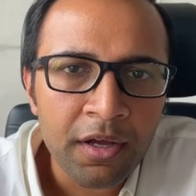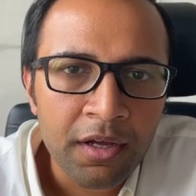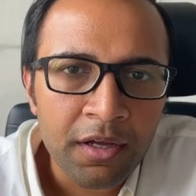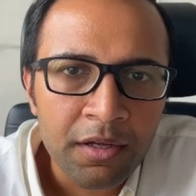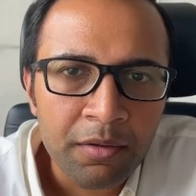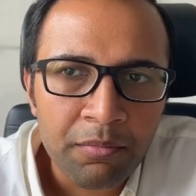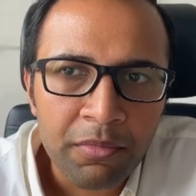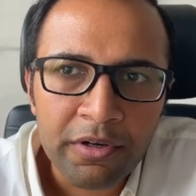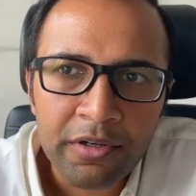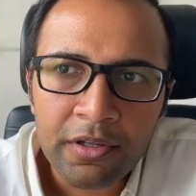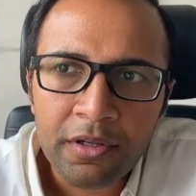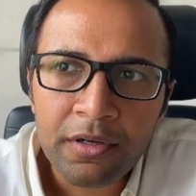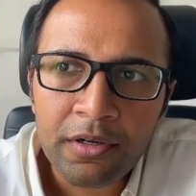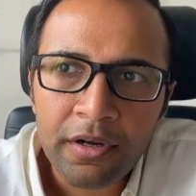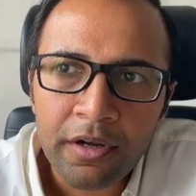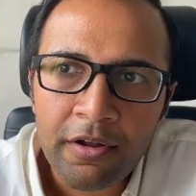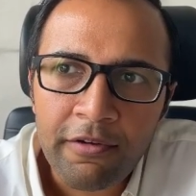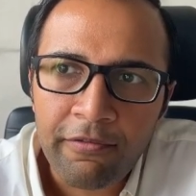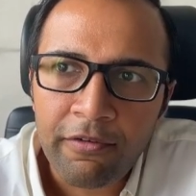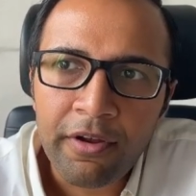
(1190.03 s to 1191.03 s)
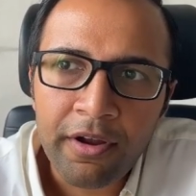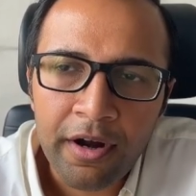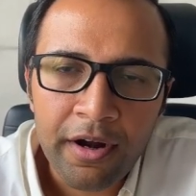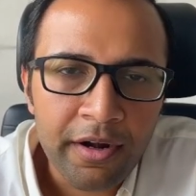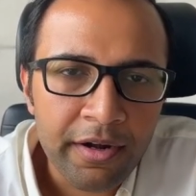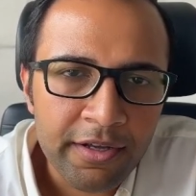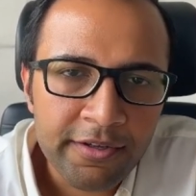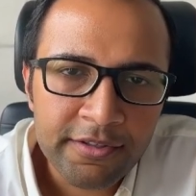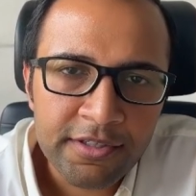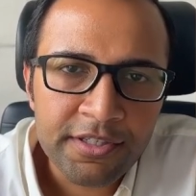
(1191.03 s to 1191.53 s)
but the
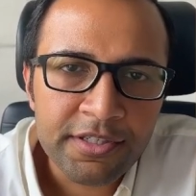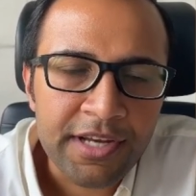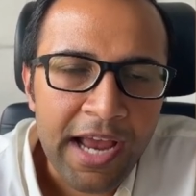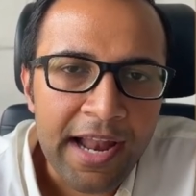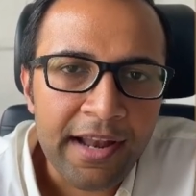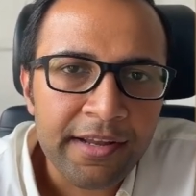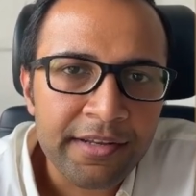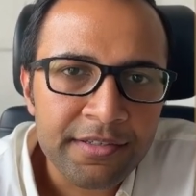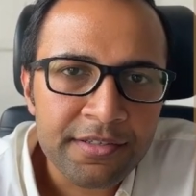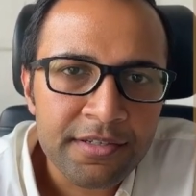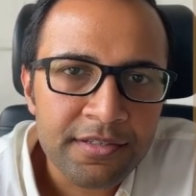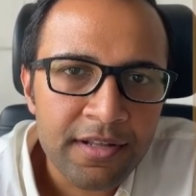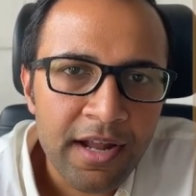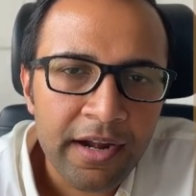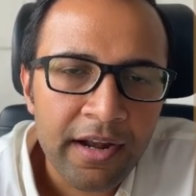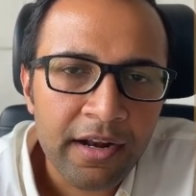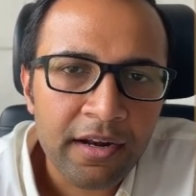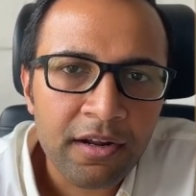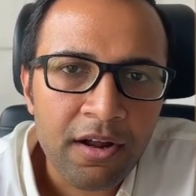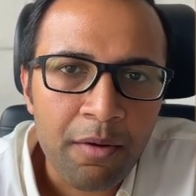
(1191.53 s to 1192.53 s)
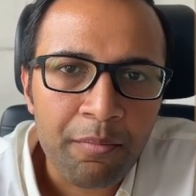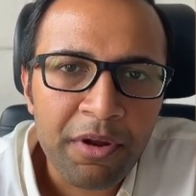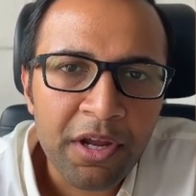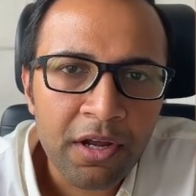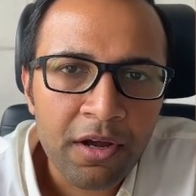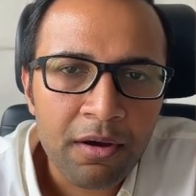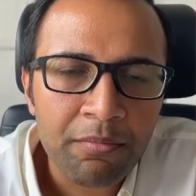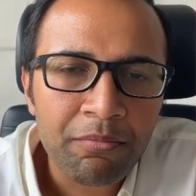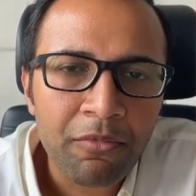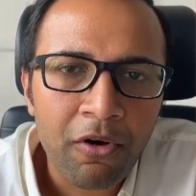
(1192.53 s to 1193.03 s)
difficulties and challenges that are
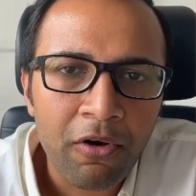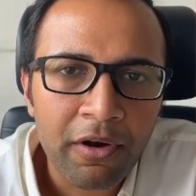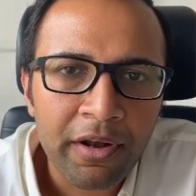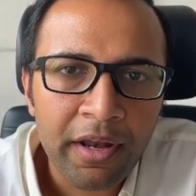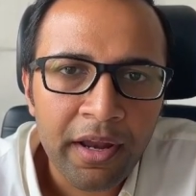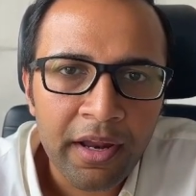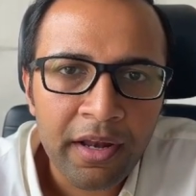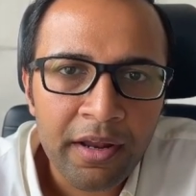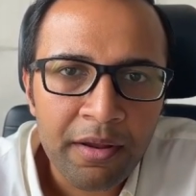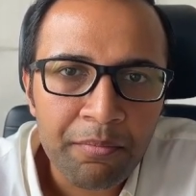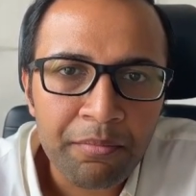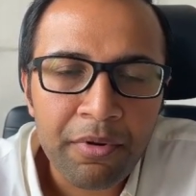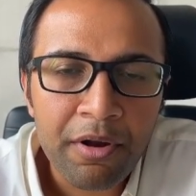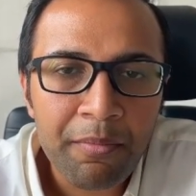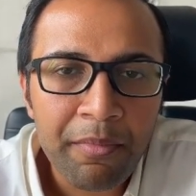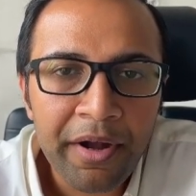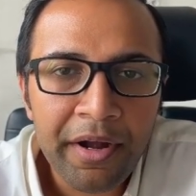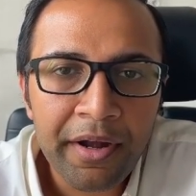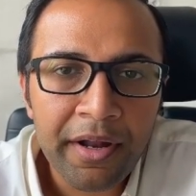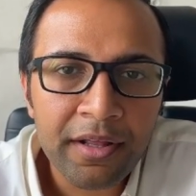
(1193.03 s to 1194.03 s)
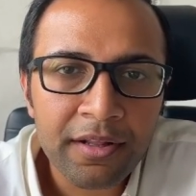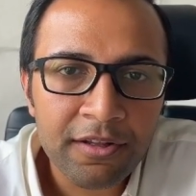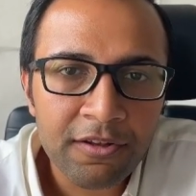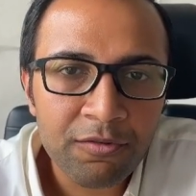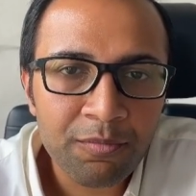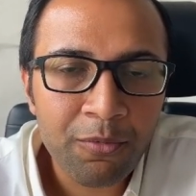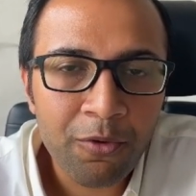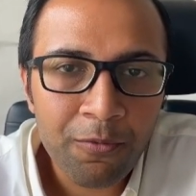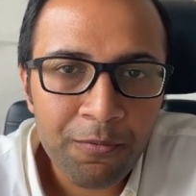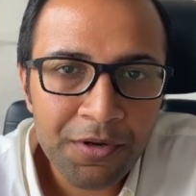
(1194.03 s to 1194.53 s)
coming up on in implementing this
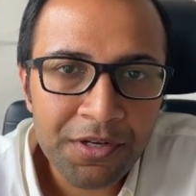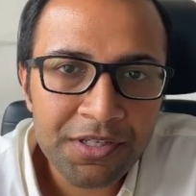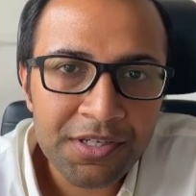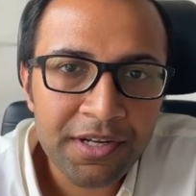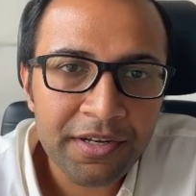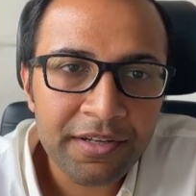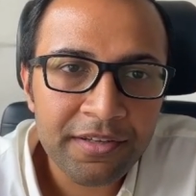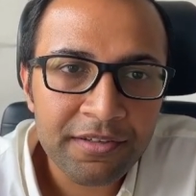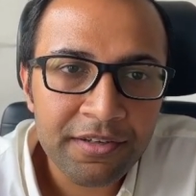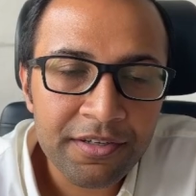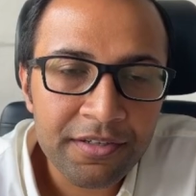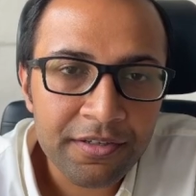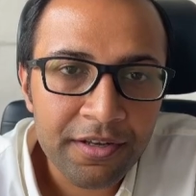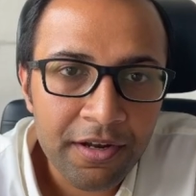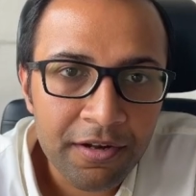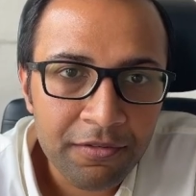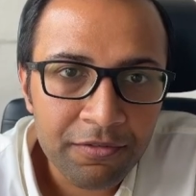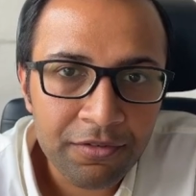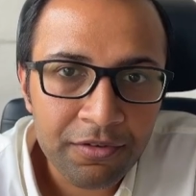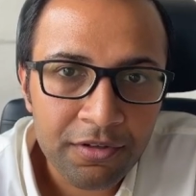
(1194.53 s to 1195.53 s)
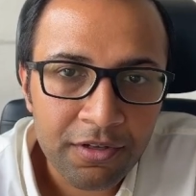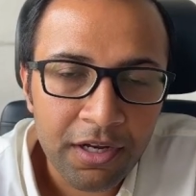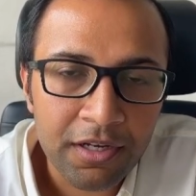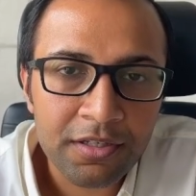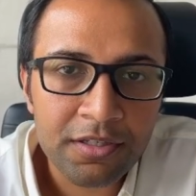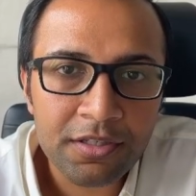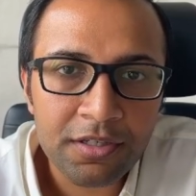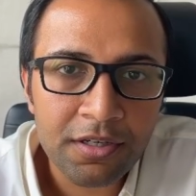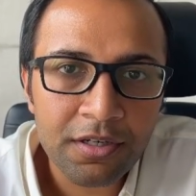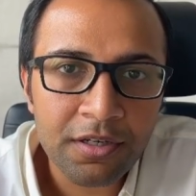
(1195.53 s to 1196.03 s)
provision is itself such
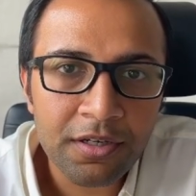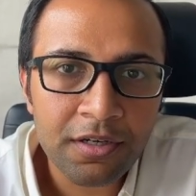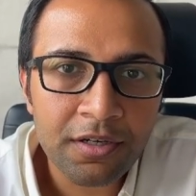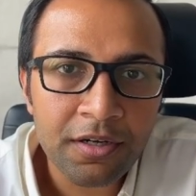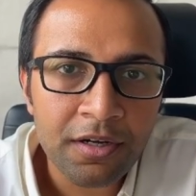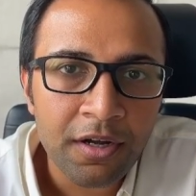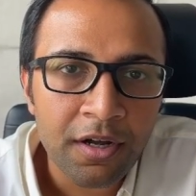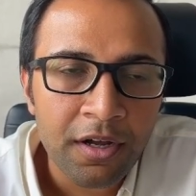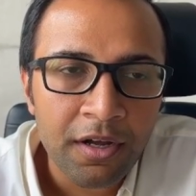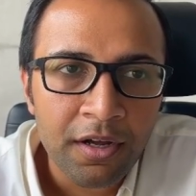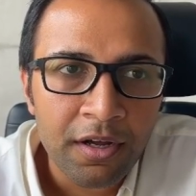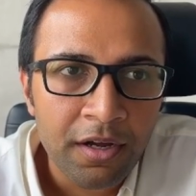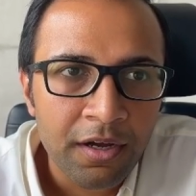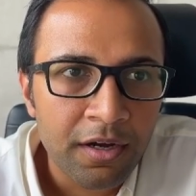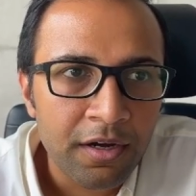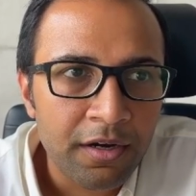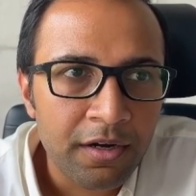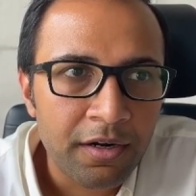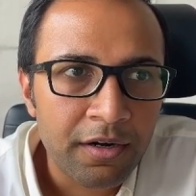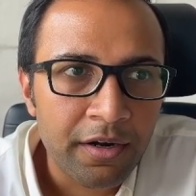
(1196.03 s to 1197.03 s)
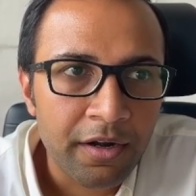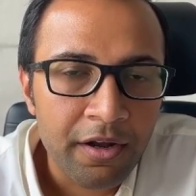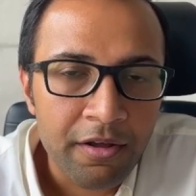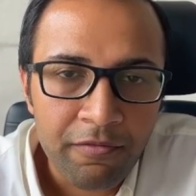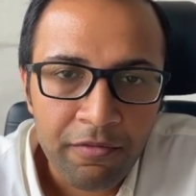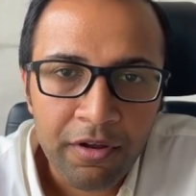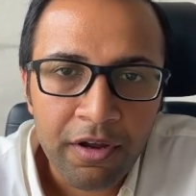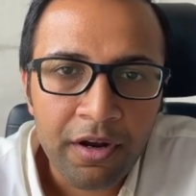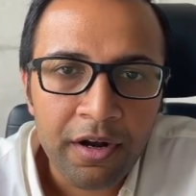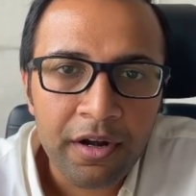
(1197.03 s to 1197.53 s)
a
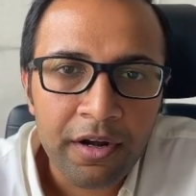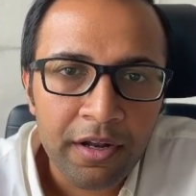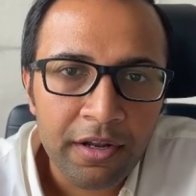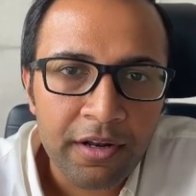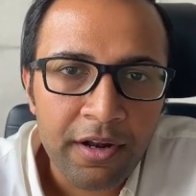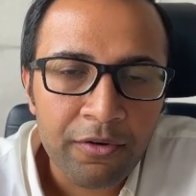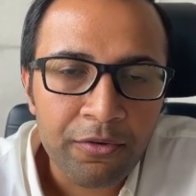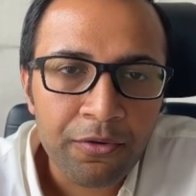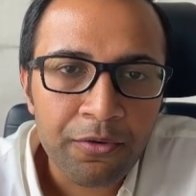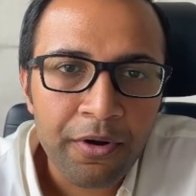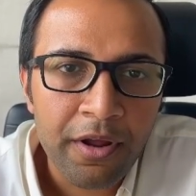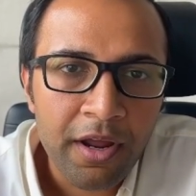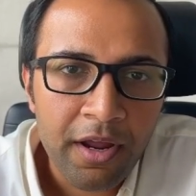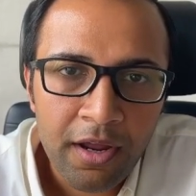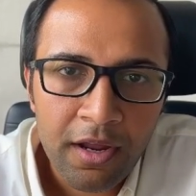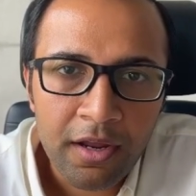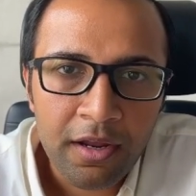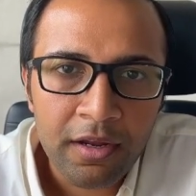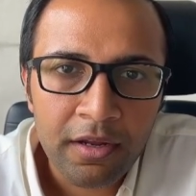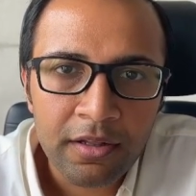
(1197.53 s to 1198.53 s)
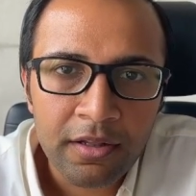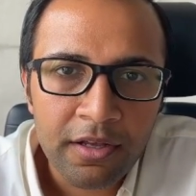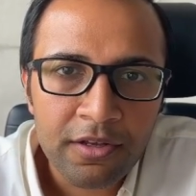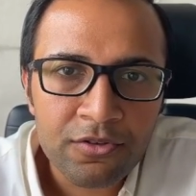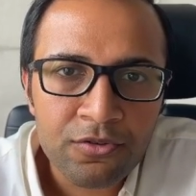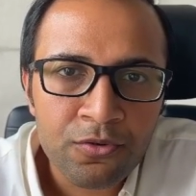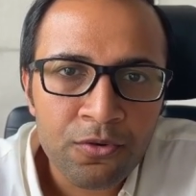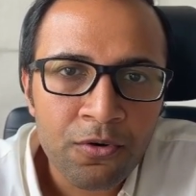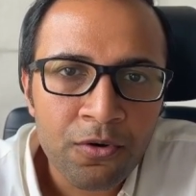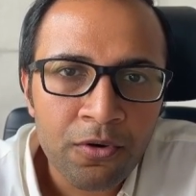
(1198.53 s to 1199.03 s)
difficulty. Now today
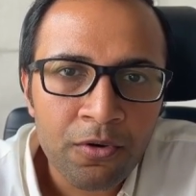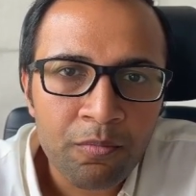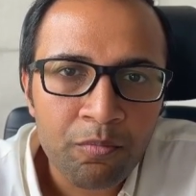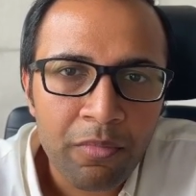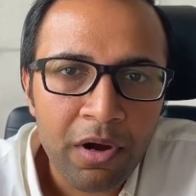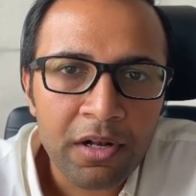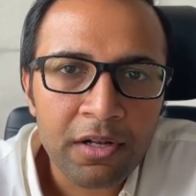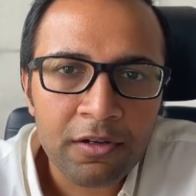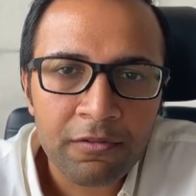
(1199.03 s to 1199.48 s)
there's no bulk